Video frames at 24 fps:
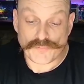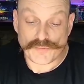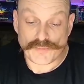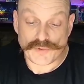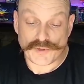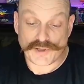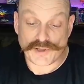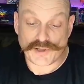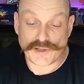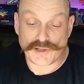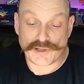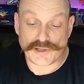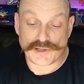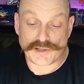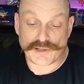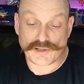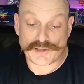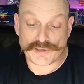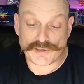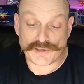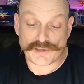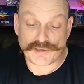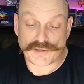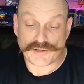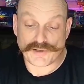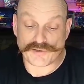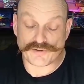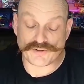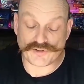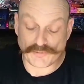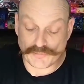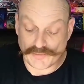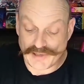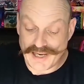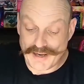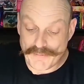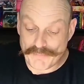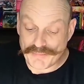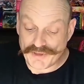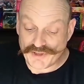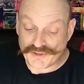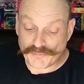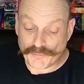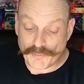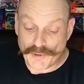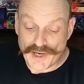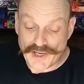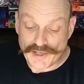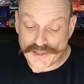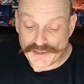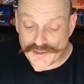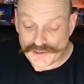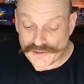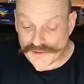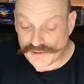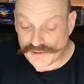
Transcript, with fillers: Uh, that was all right. Some Lembas bread.